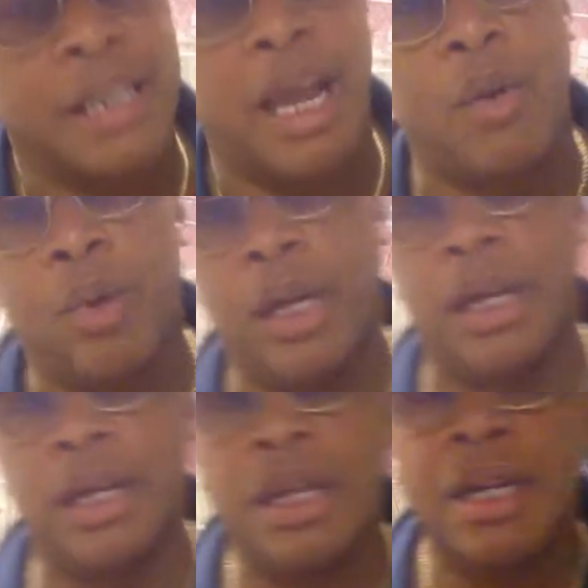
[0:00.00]
let that
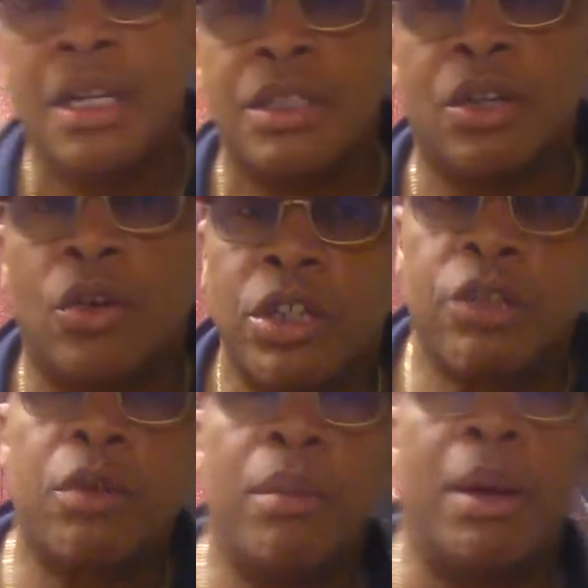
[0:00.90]
win. So
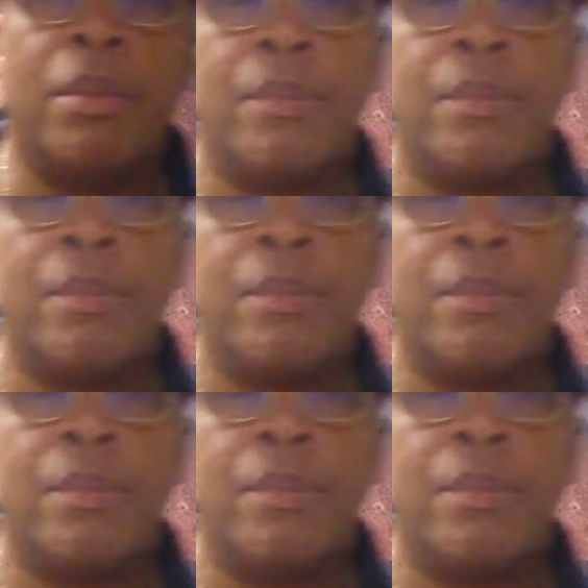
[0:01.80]
just remember,